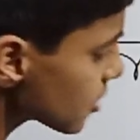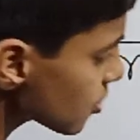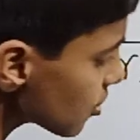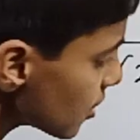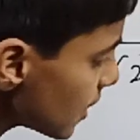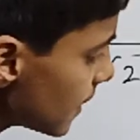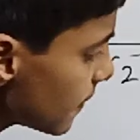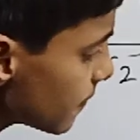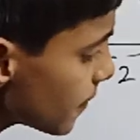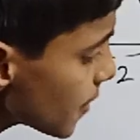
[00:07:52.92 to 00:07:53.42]
so
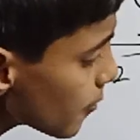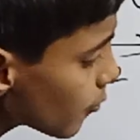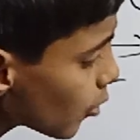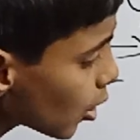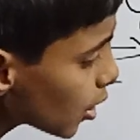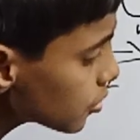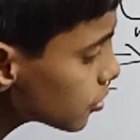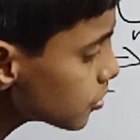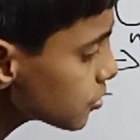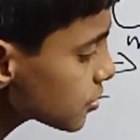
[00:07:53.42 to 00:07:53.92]
if we
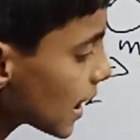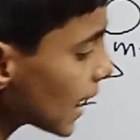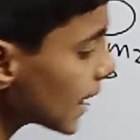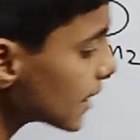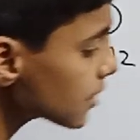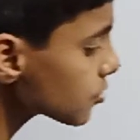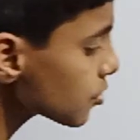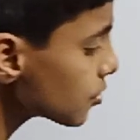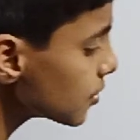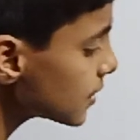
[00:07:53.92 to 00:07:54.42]
want to
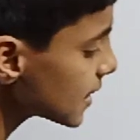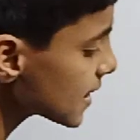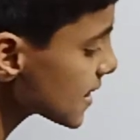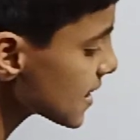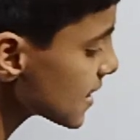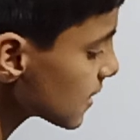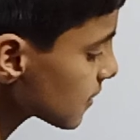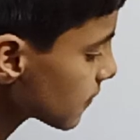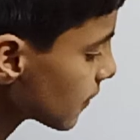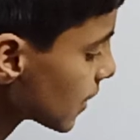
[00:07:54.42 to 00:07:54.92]
try through
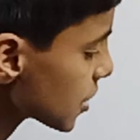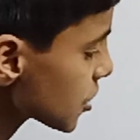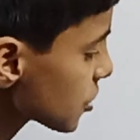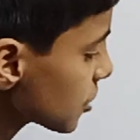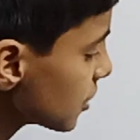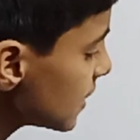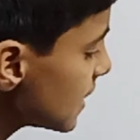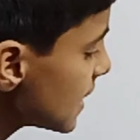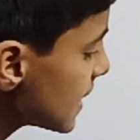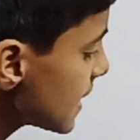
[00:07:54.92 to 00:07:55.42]
this
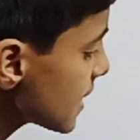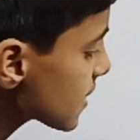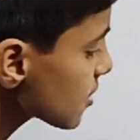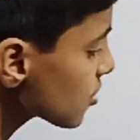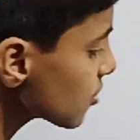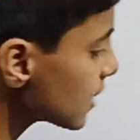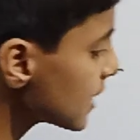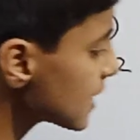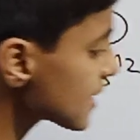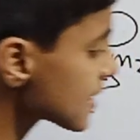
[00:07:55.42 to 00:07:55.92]
equation,
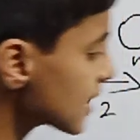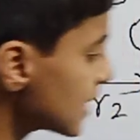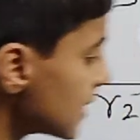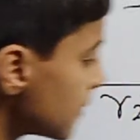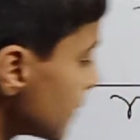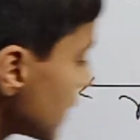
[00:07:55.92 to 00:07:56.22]
so easily